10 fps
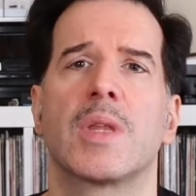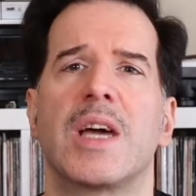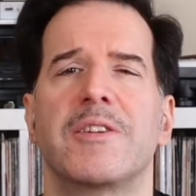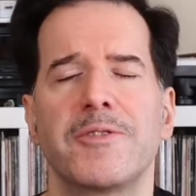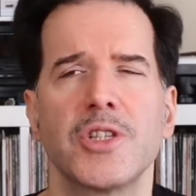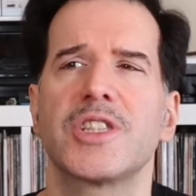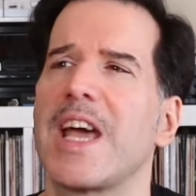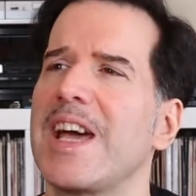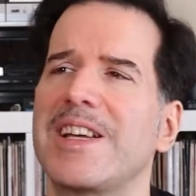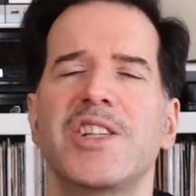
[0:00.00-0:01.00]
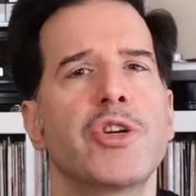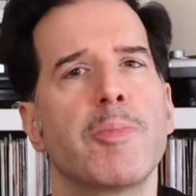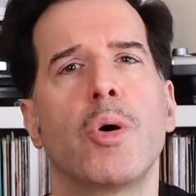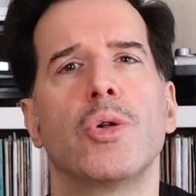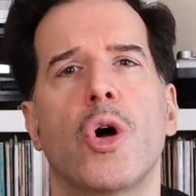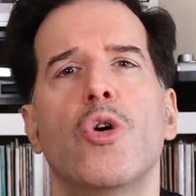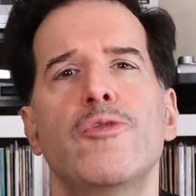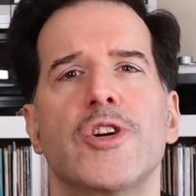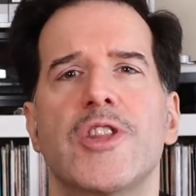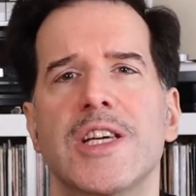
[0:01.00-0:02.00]
And at first I had Interpol
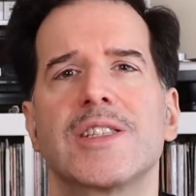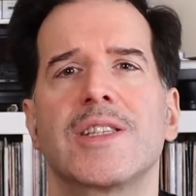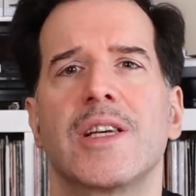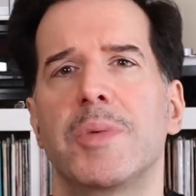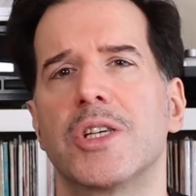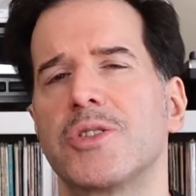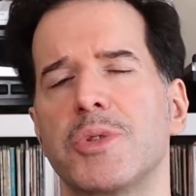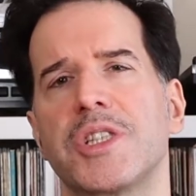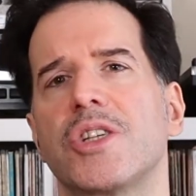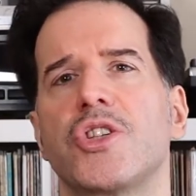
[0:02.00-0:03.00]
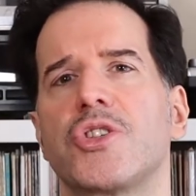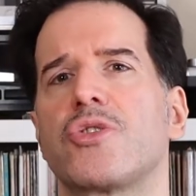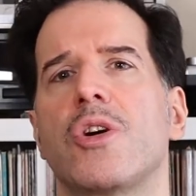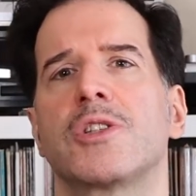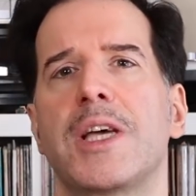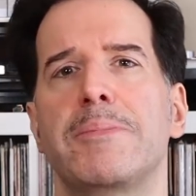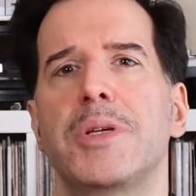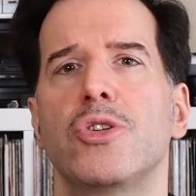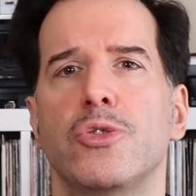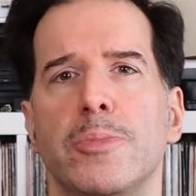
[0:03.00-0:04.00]
over this because it was such a strong
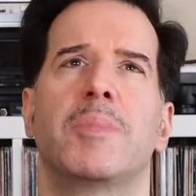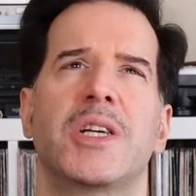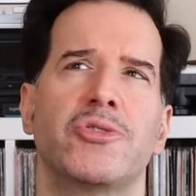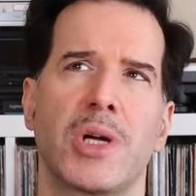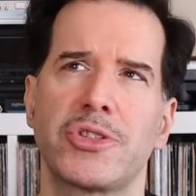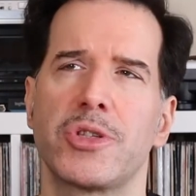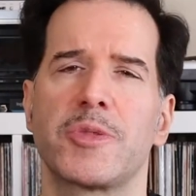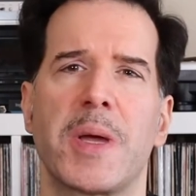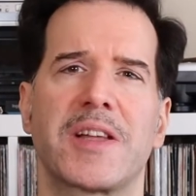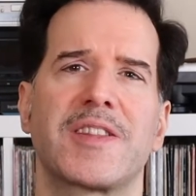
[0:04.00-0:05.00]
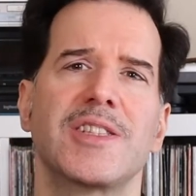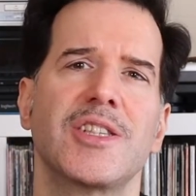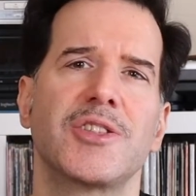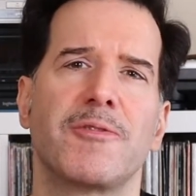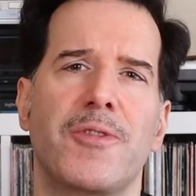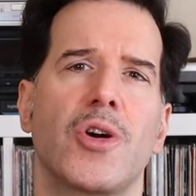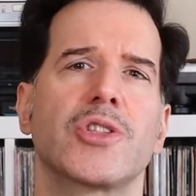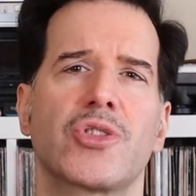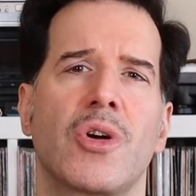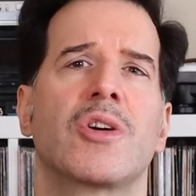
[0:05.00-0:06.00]
debut. But in retrospect, this is a far
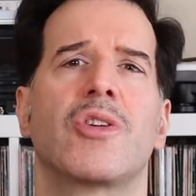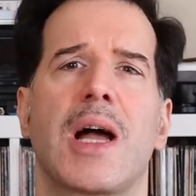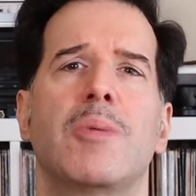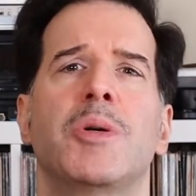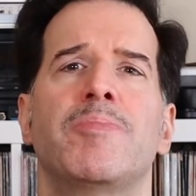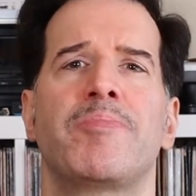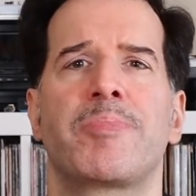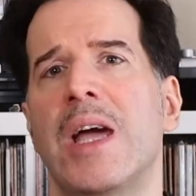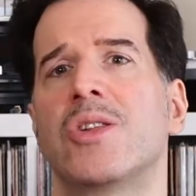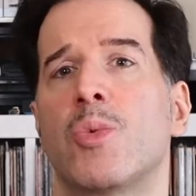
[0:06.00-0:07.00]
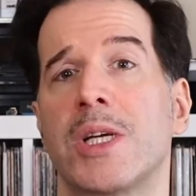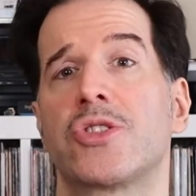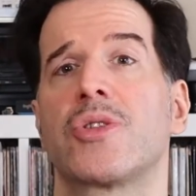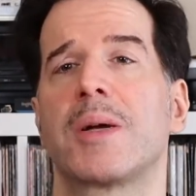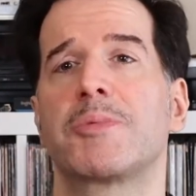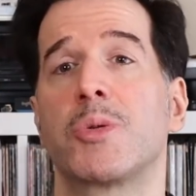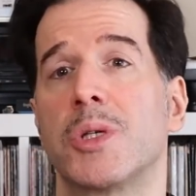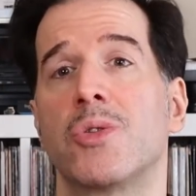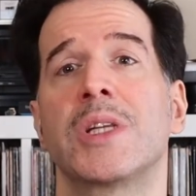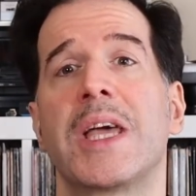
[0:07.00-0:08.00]
stronger album and The White Stripes would
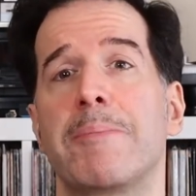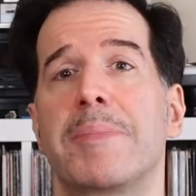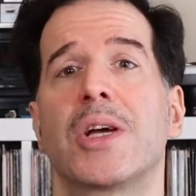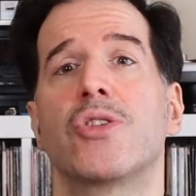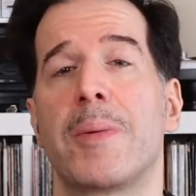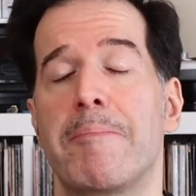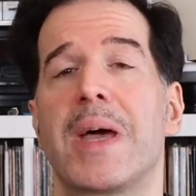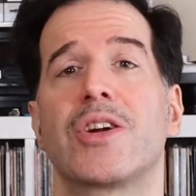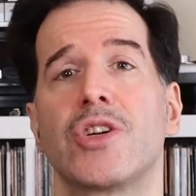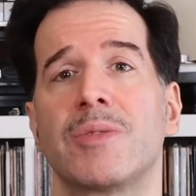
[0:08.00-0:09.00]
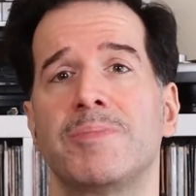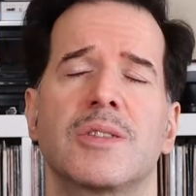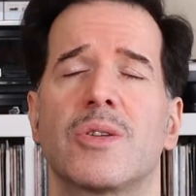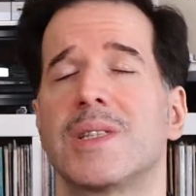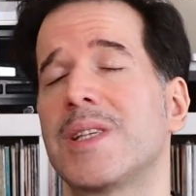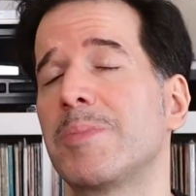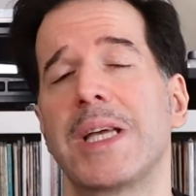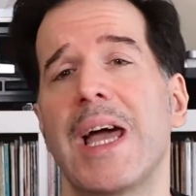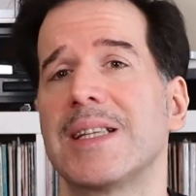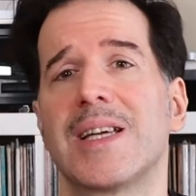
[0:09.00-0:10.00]
only get bigger and better. So I simply
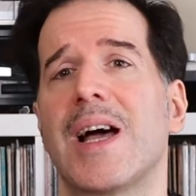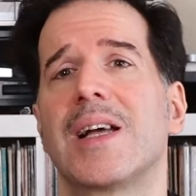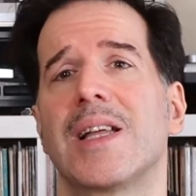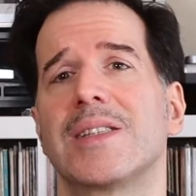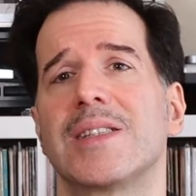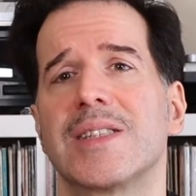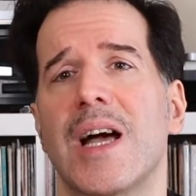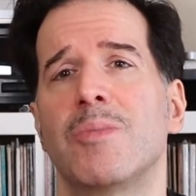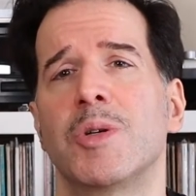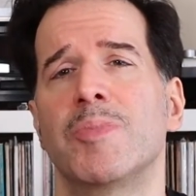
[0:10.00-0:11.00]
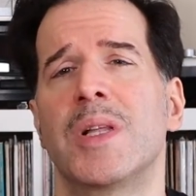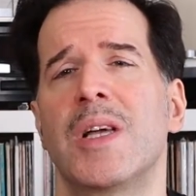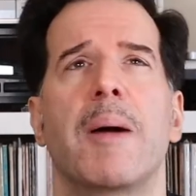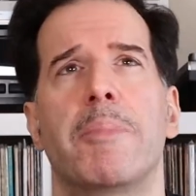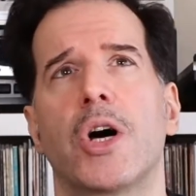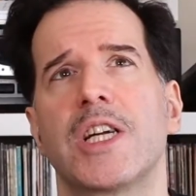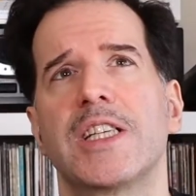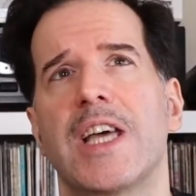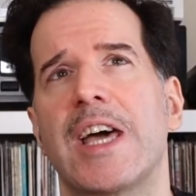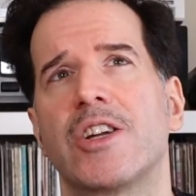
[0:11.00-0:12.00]
had to highlight this album. I bought
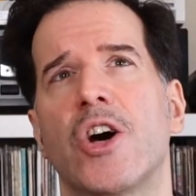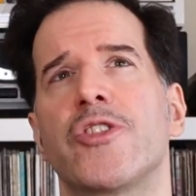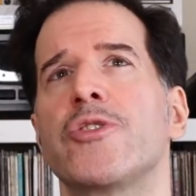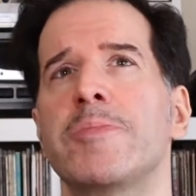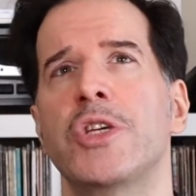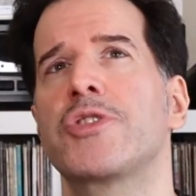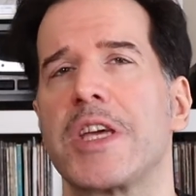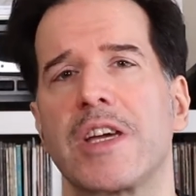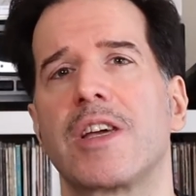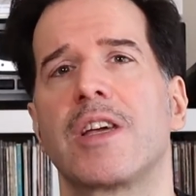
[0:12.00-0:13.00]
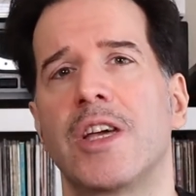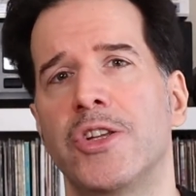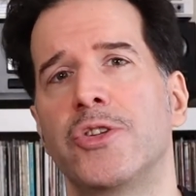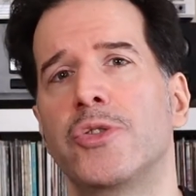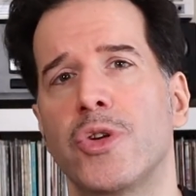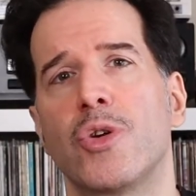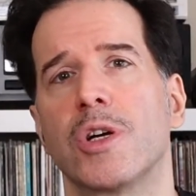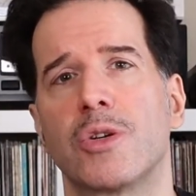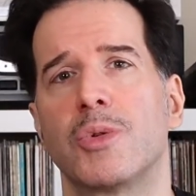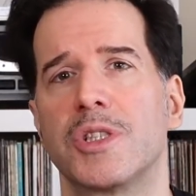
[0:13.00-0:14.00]
it at Other Music in New
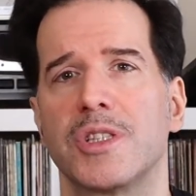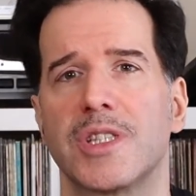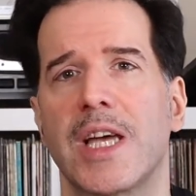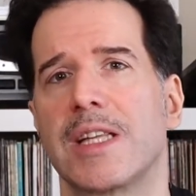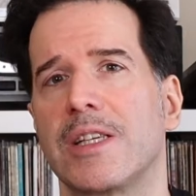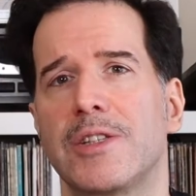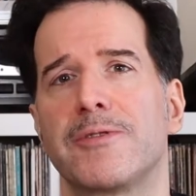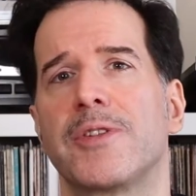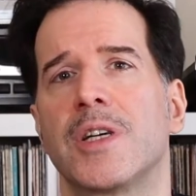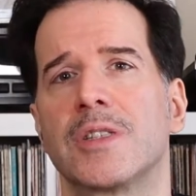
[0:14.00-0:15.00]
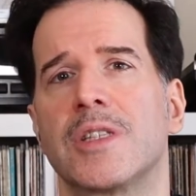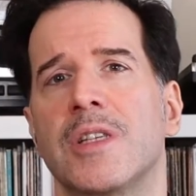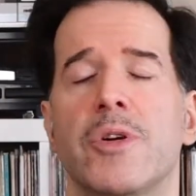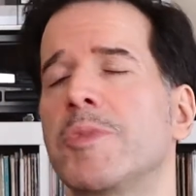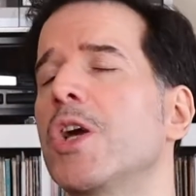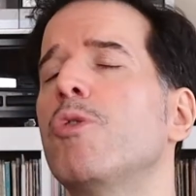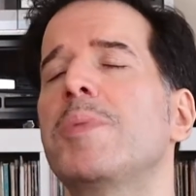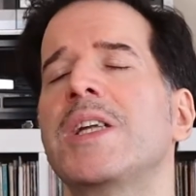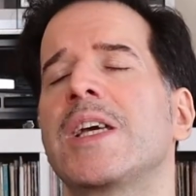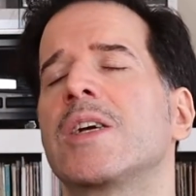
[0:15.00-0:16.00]
York, which is sadly defunct, from the
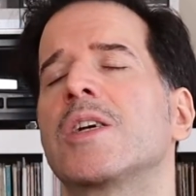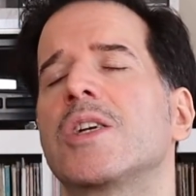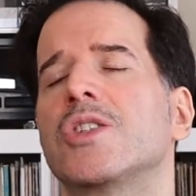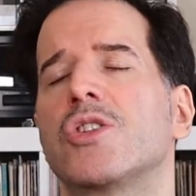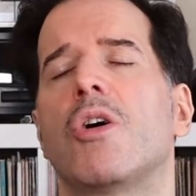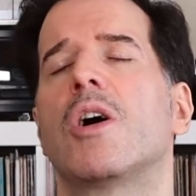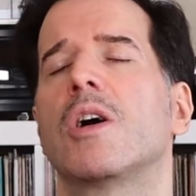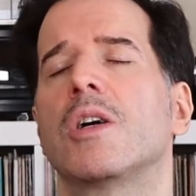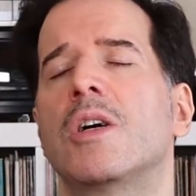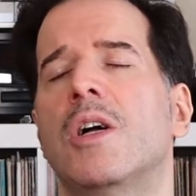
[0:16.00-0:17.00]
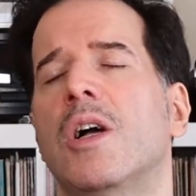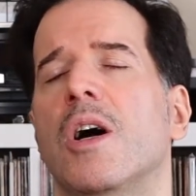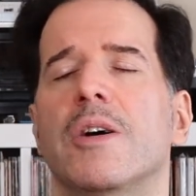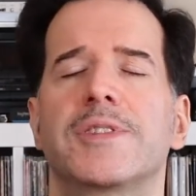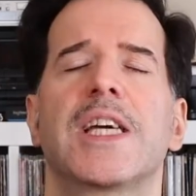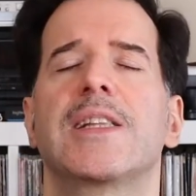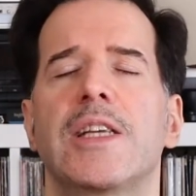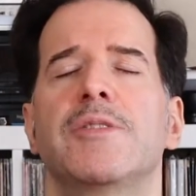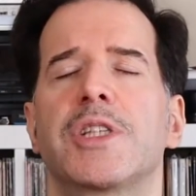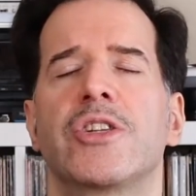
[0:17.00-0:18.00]
opening guitar of Dead
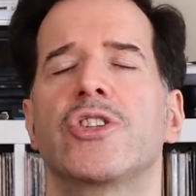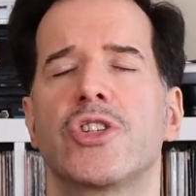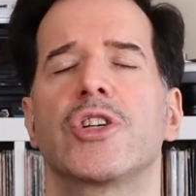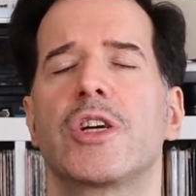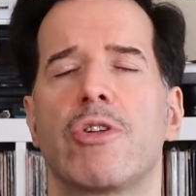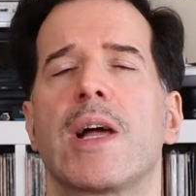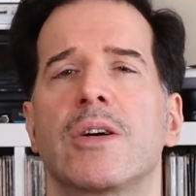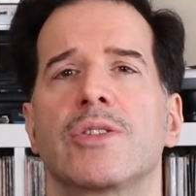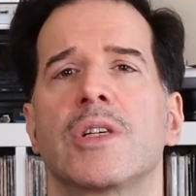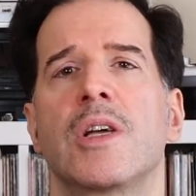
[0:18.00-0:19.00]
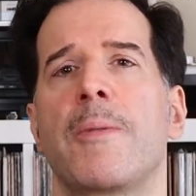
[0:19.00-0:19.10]
Leaves in the Dirty Ground.